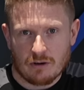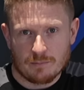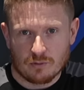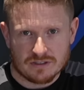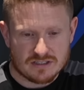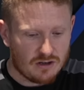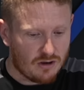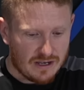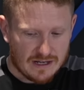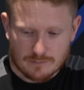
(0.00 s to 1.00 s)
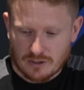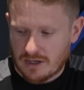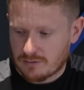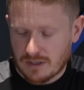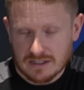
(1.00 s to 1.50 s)
I bought this lot out of
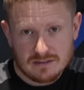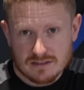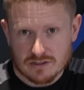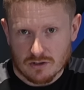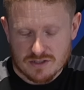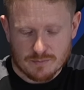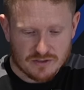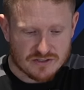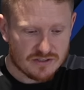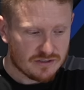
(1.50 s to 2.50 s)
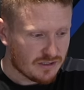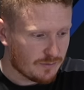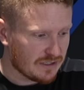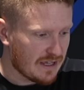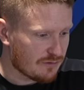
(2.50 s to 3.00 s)
my own money, it's not sponsored,
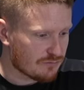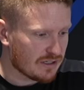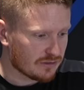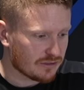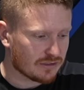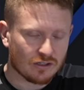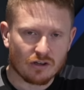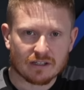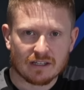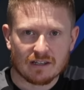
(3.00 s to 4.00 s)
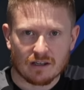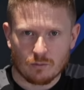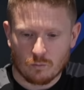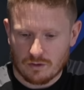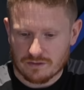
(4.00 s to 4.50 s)
and we'll have a real good look
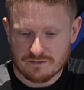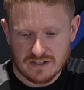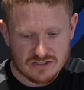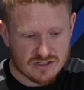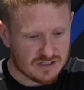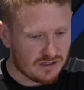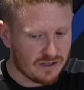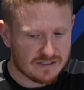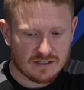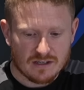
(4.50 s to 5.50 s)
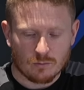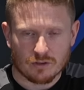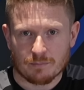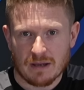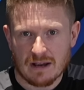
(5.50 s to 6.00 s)
at what the features are like,
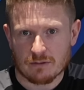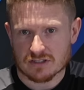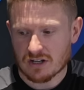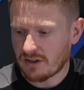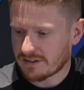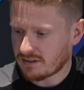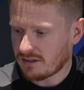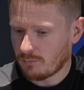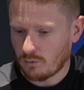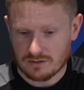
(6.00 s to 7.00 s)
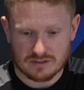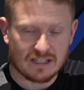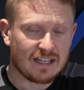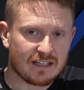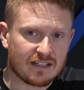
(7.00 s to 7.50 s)
what the power's like, and what the
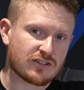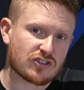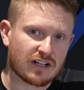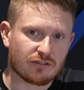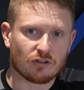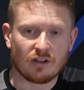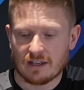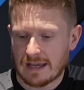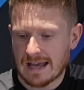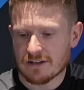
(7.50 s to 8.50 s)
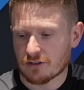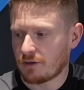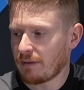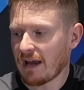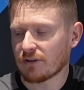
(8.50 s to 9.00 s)
kit in general and
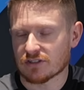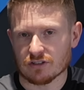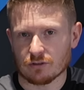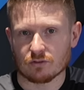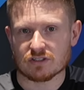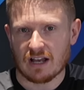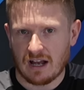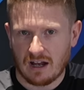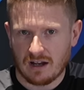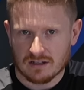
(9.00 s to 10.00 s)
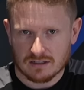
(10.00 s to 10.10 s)
Erbauer tools are